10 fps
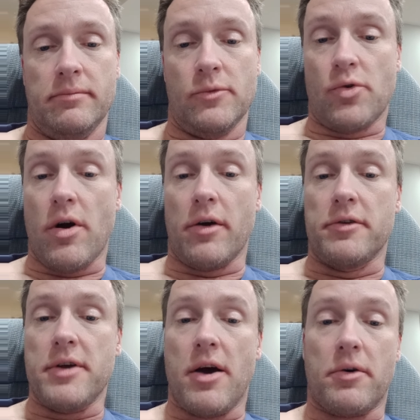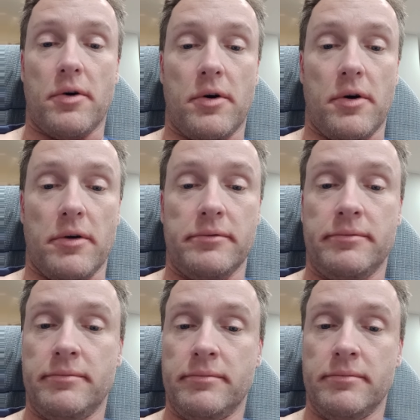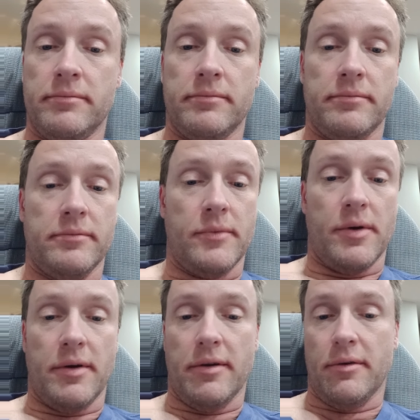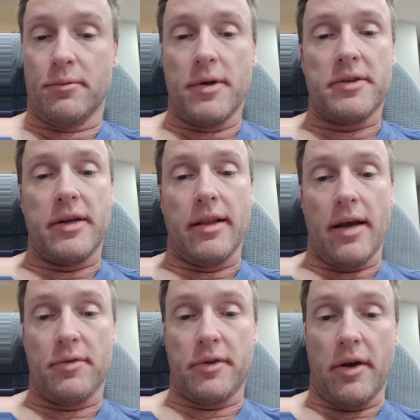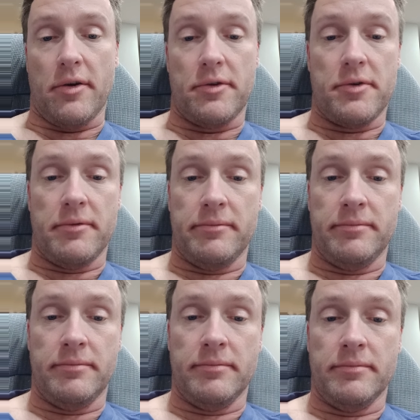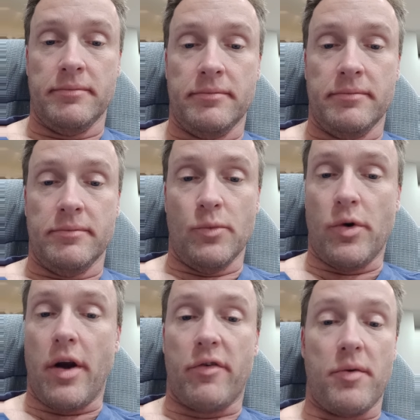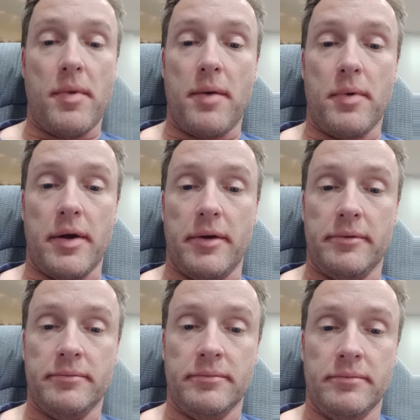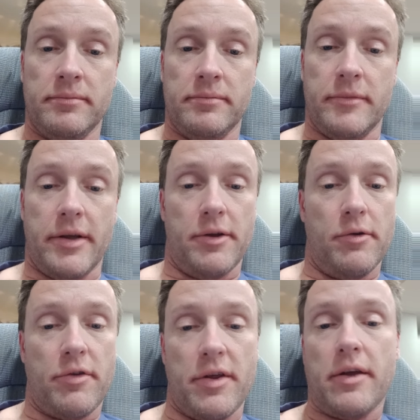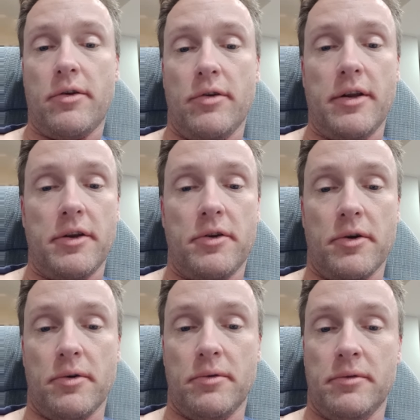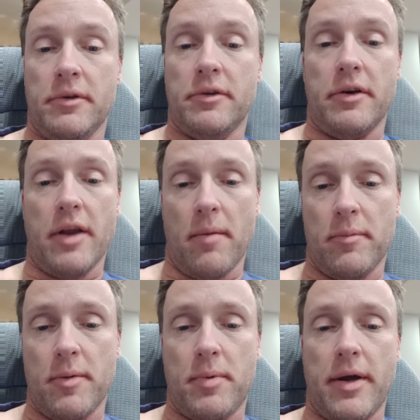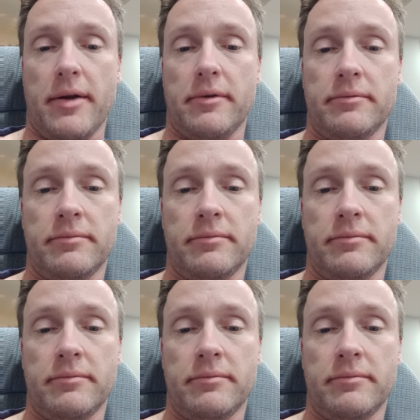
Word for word: drugs, alcohol, risky lifestyles, whatever it may be that you think you need to do to numb the pain,